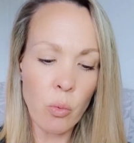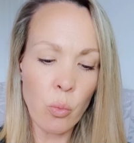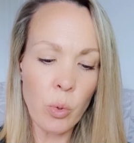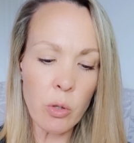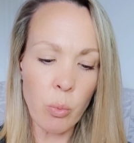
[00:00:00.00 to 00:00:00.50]

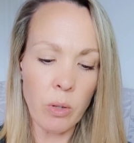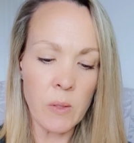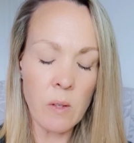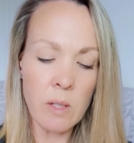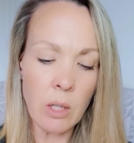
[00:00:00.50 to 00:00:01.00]
which was
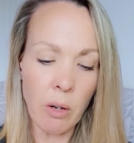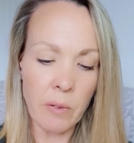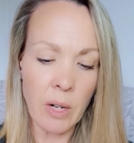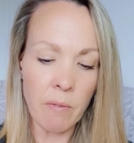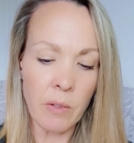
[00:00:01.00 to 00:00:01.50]
the sin
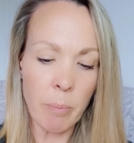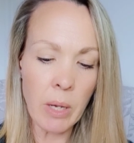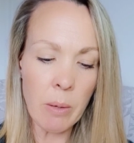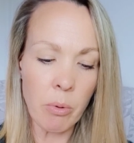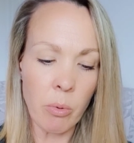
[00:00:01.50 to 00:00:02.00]
offering for the
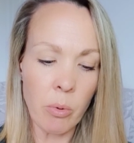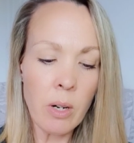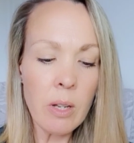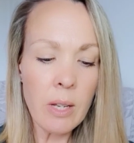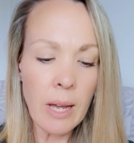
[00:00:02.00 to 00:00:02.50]
people,
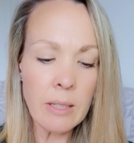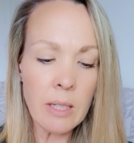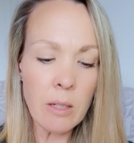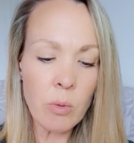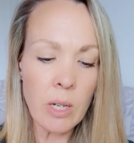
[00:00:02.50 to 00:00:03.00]
and
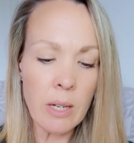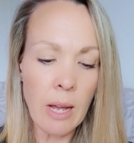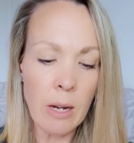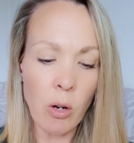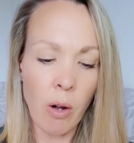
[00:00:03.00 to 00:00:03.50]
killed it
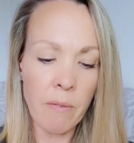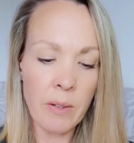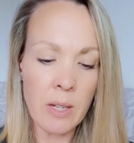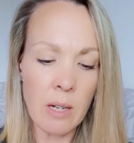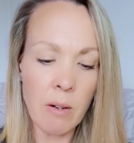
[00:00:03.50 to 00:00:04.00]
and
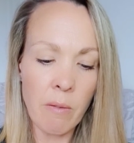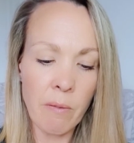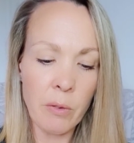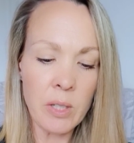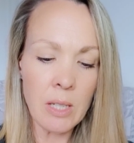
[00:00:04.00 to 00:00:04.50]
offered it
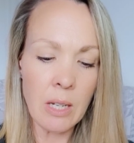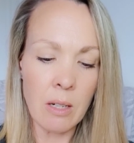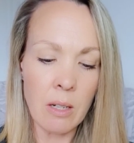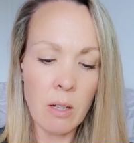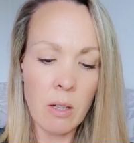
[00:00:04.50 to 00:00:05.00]
for
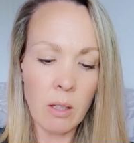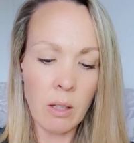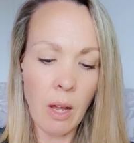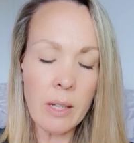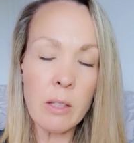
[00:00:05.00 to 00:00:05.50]
sin,
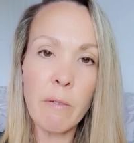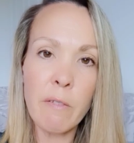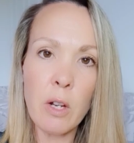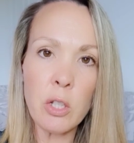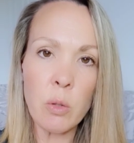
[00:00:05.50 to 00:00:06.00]
like the
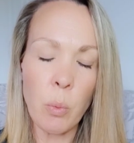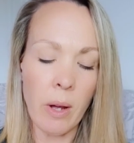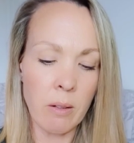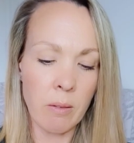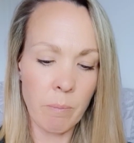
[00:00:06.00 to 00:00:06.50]
first
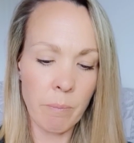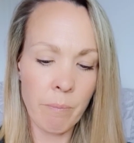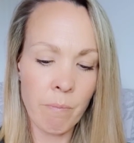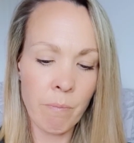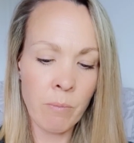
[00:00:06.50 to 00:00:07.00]
one.
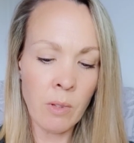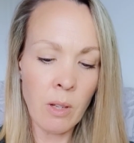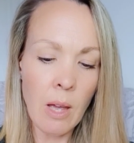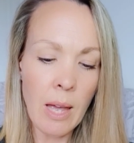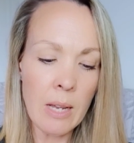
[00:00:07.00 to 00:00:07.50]

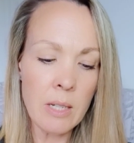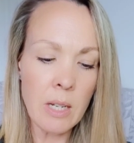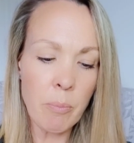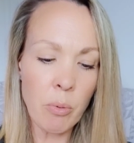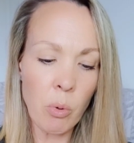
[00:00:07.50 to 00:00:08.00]
And
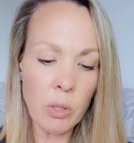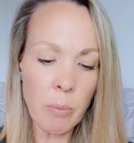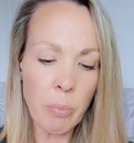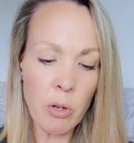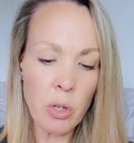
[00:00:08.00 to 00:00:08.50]
he brought the
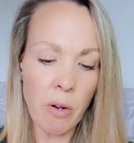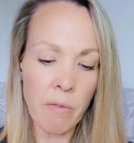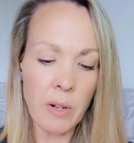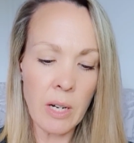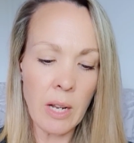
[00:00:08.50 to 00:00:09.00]
burnt
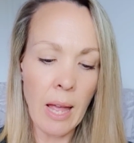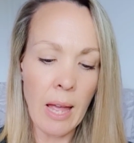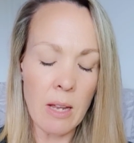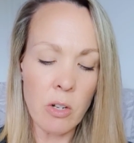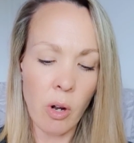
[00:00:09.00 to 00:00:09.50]
offering
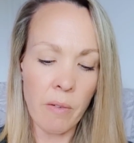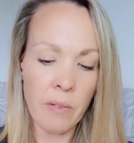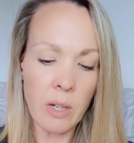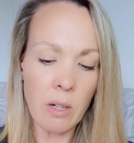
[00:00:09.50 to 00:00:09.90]
and offered it